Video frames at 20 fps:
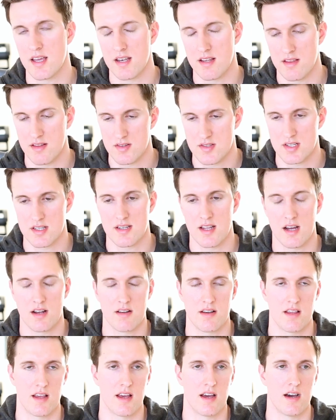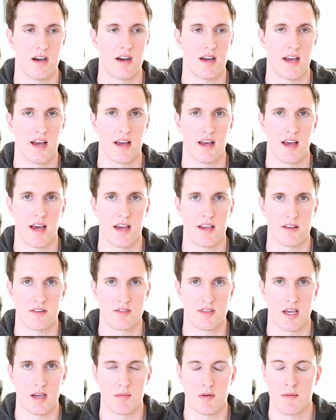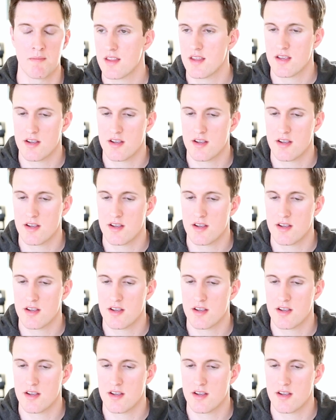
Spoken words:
and sit down at your table.